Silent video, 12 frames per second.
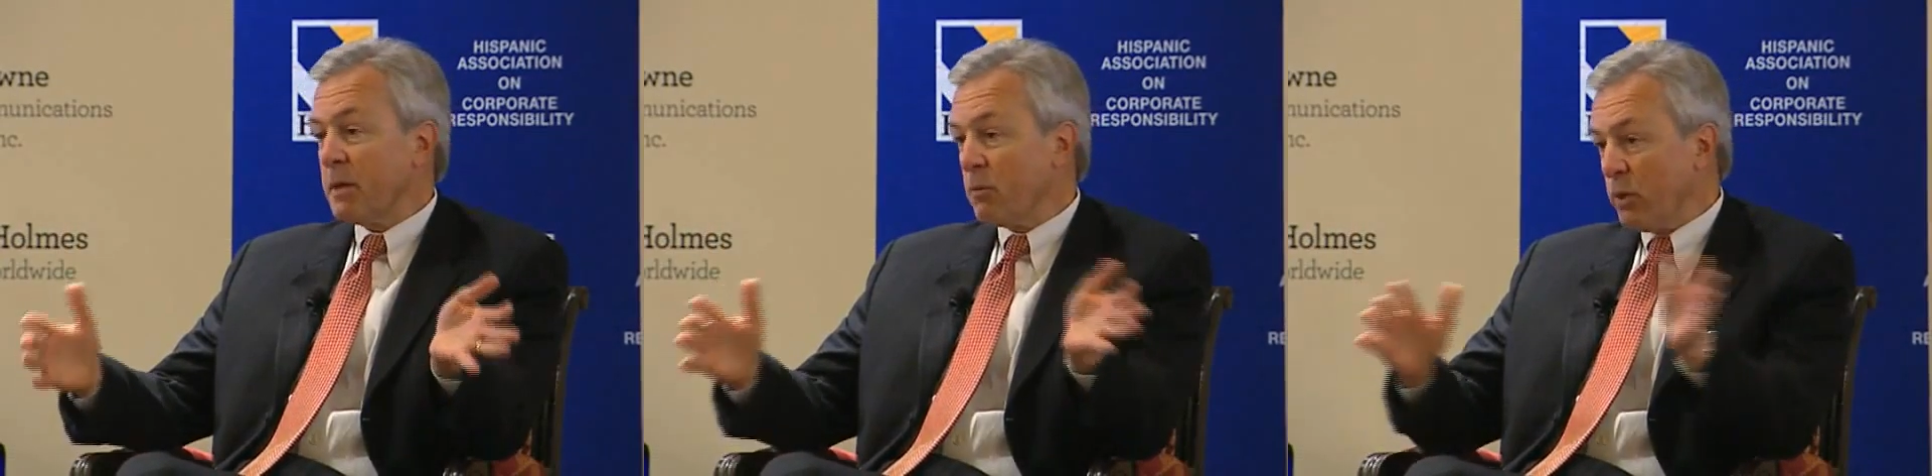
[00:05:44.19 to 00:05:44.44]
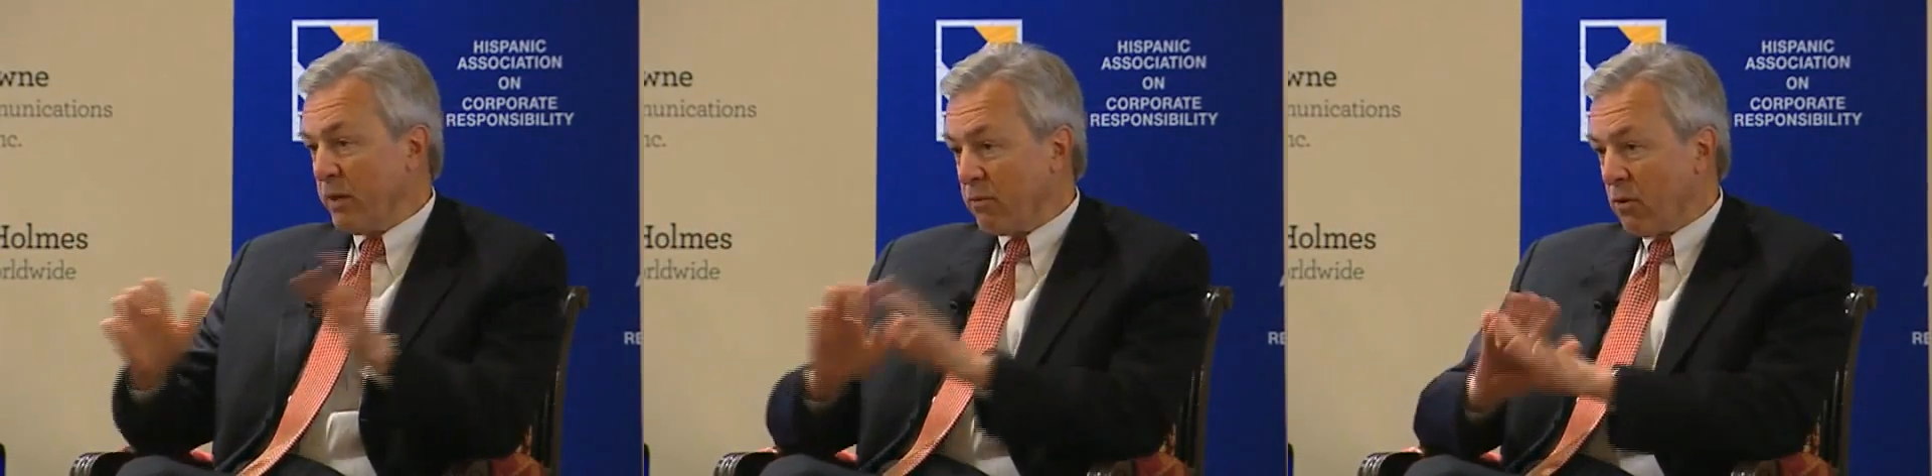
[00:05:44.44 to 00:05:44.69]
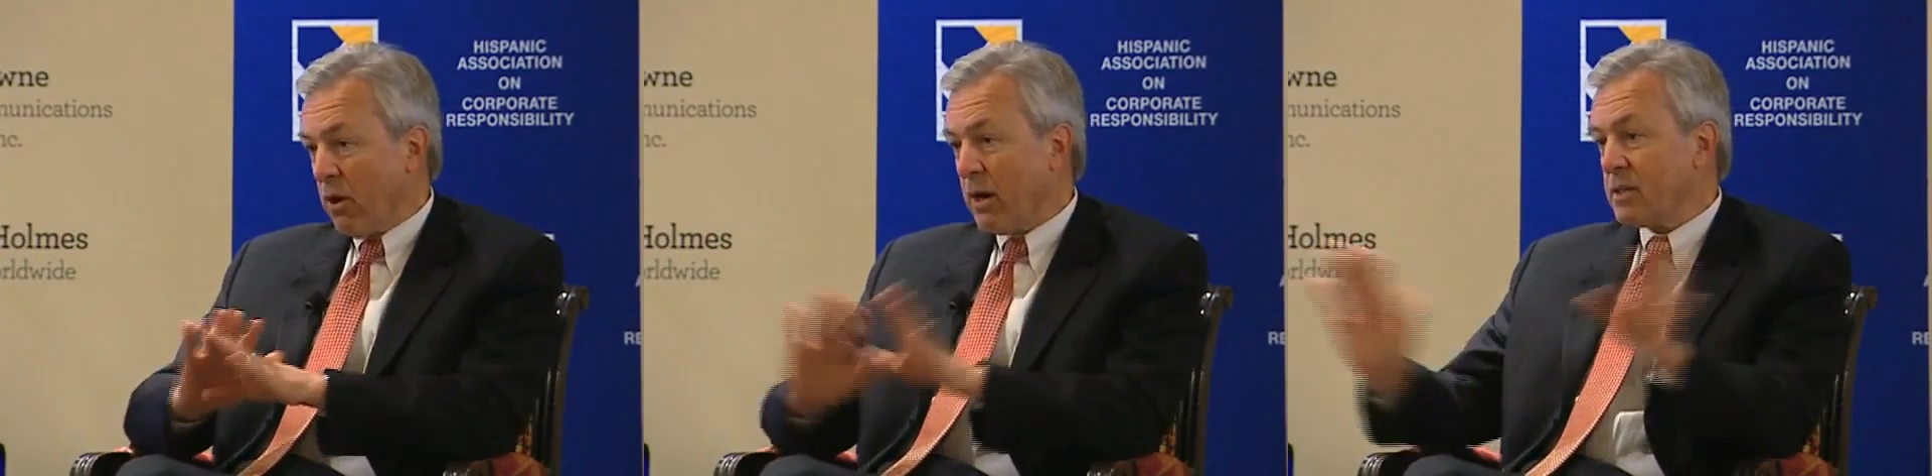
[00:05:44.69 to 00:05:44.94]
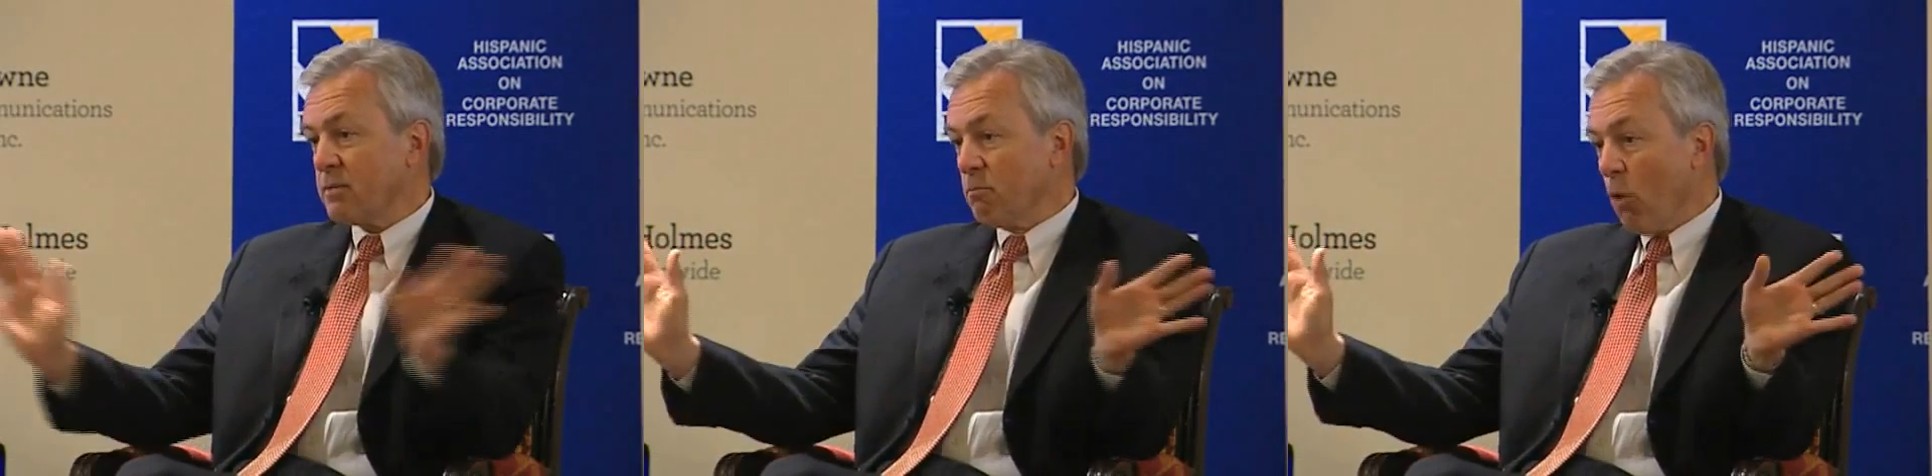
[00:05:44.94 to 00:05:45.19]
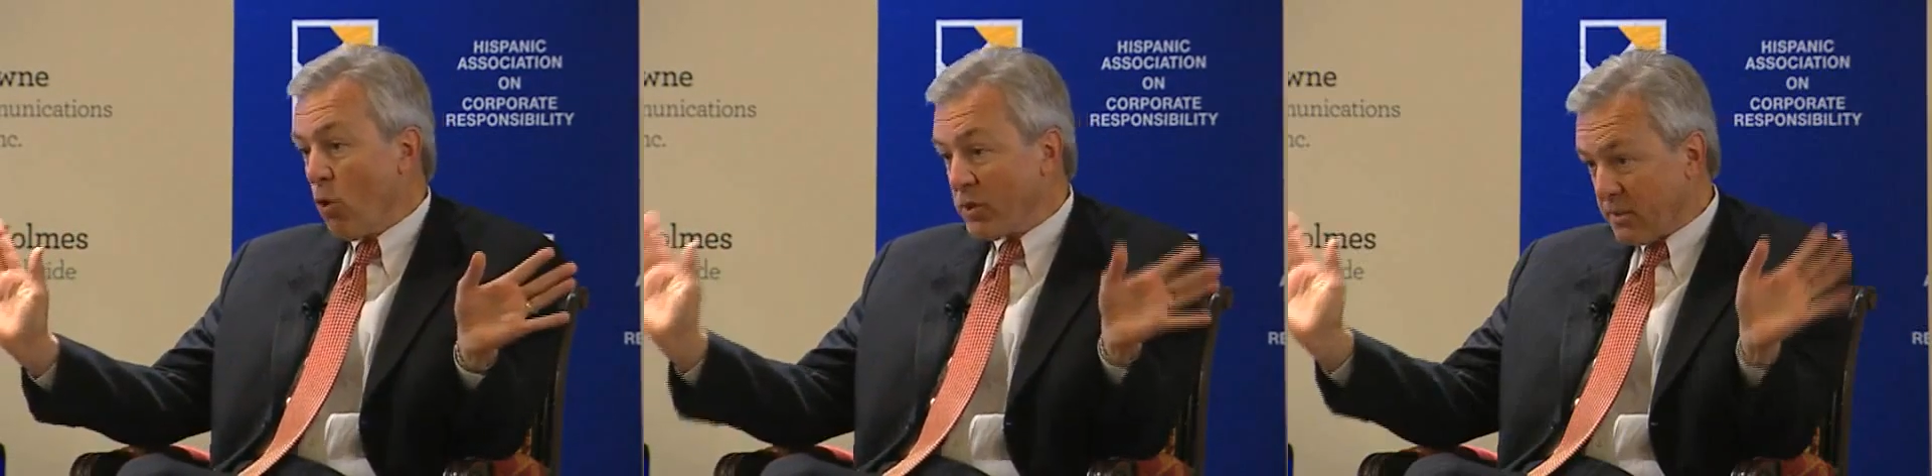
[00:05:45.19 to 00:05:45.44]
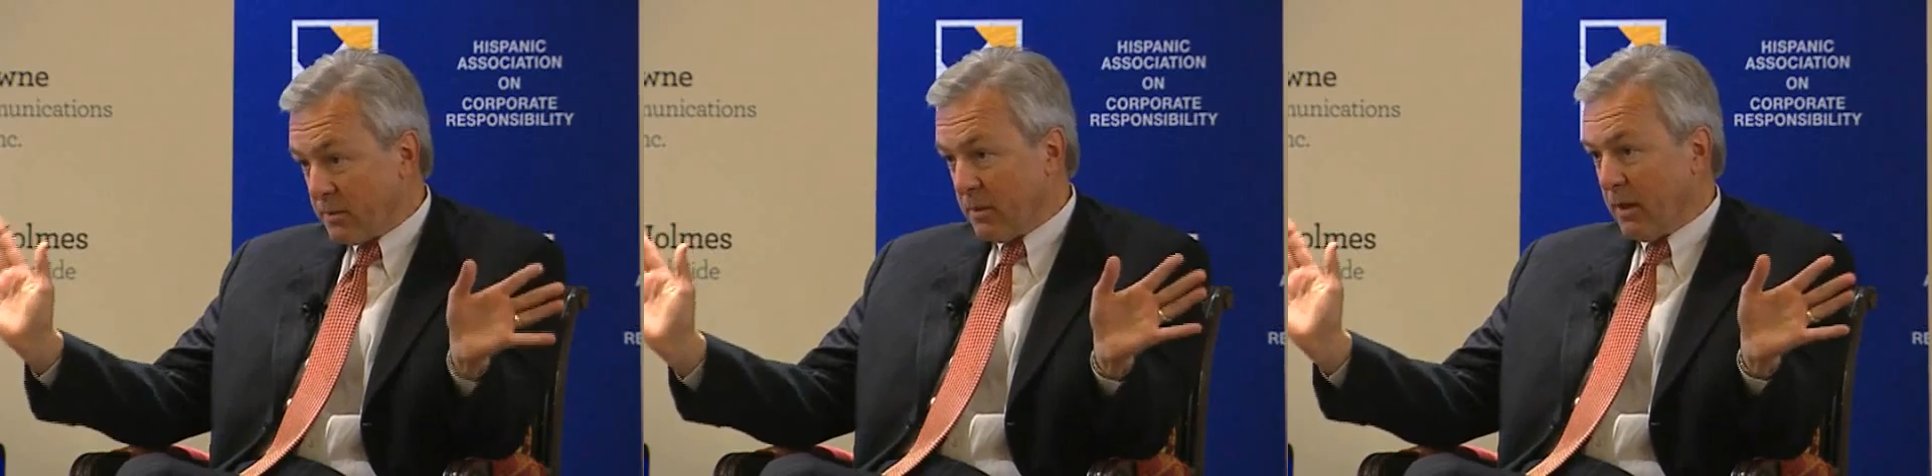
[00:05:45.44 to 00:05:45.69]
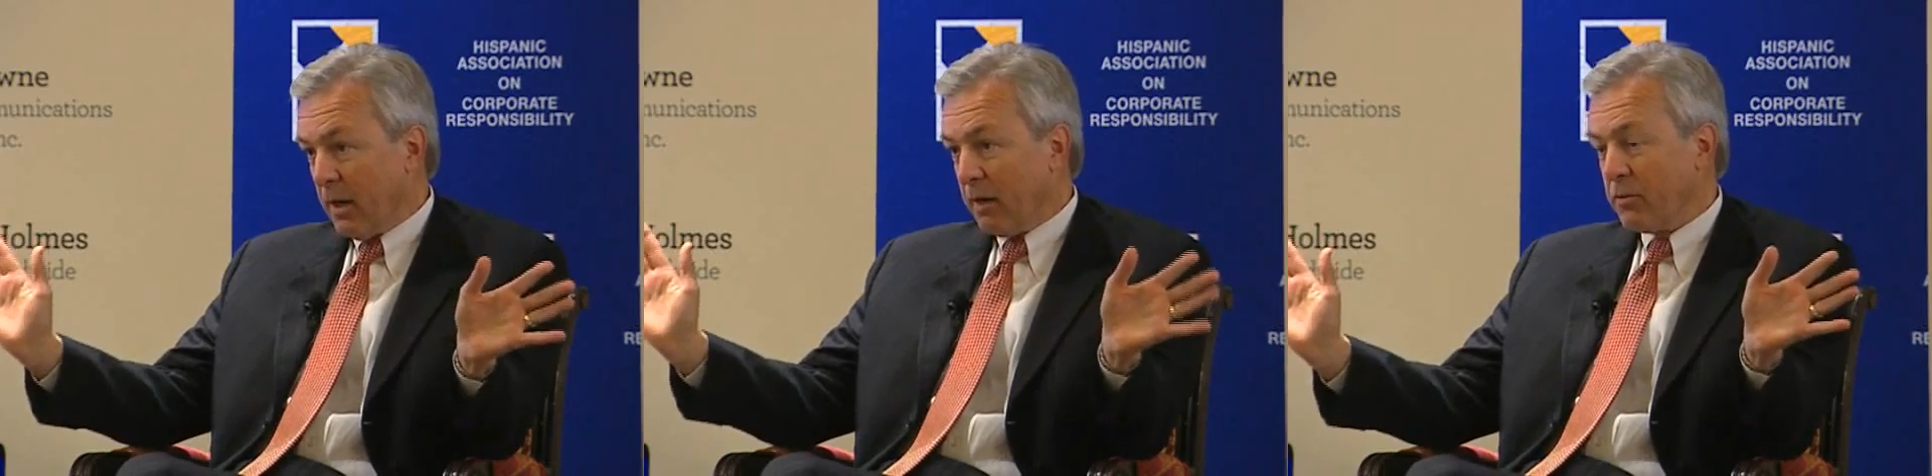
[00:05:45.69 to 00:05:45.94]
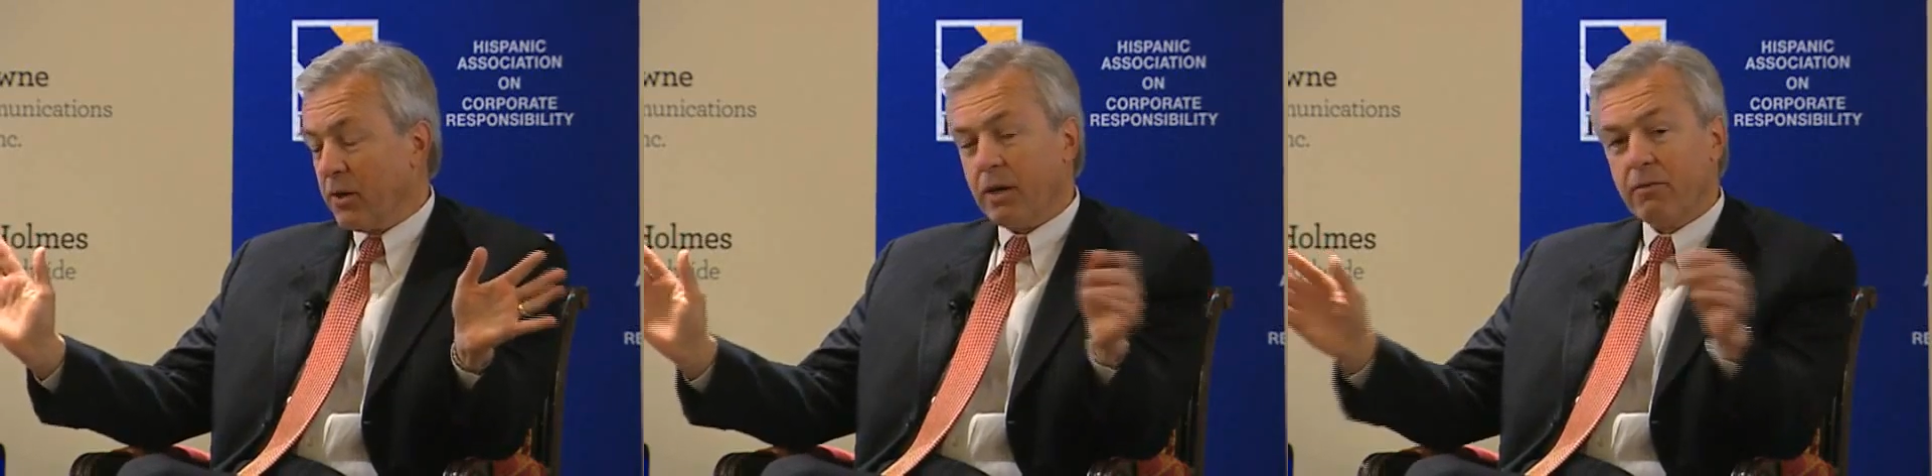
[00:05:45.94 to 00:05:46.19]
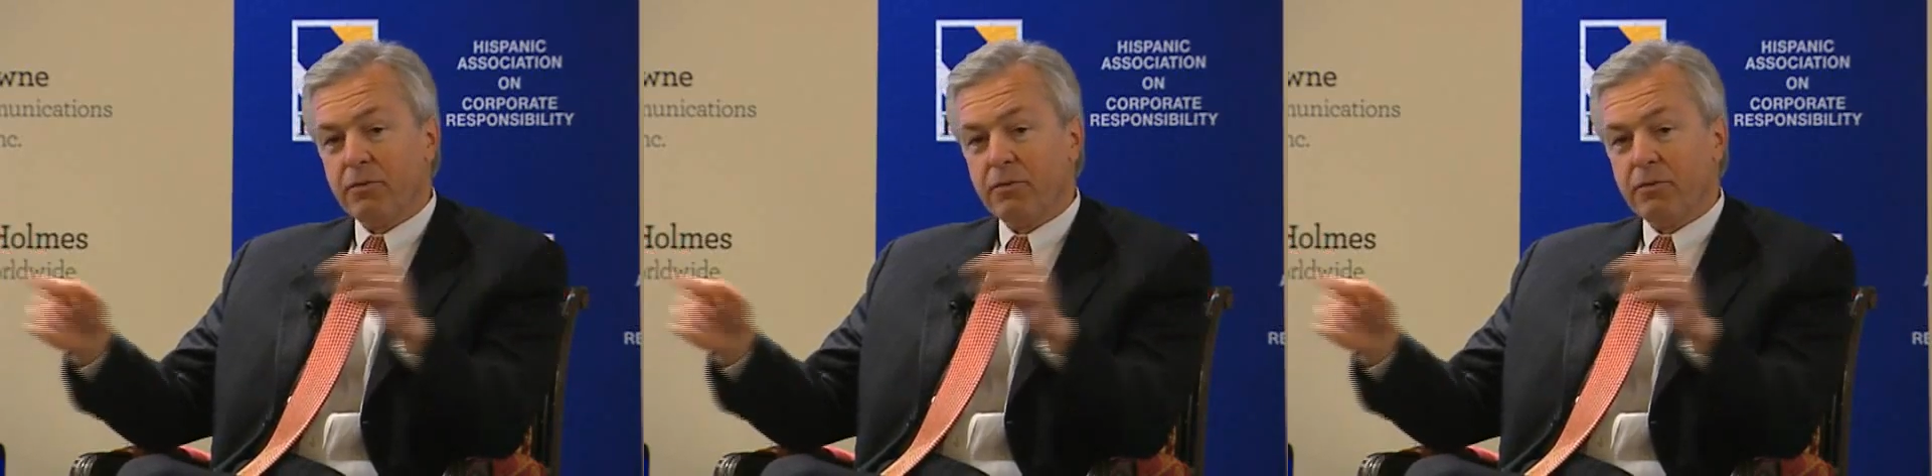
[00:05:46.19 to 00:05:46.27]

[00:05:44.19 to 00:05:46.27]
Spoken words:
I mean, we've caused most of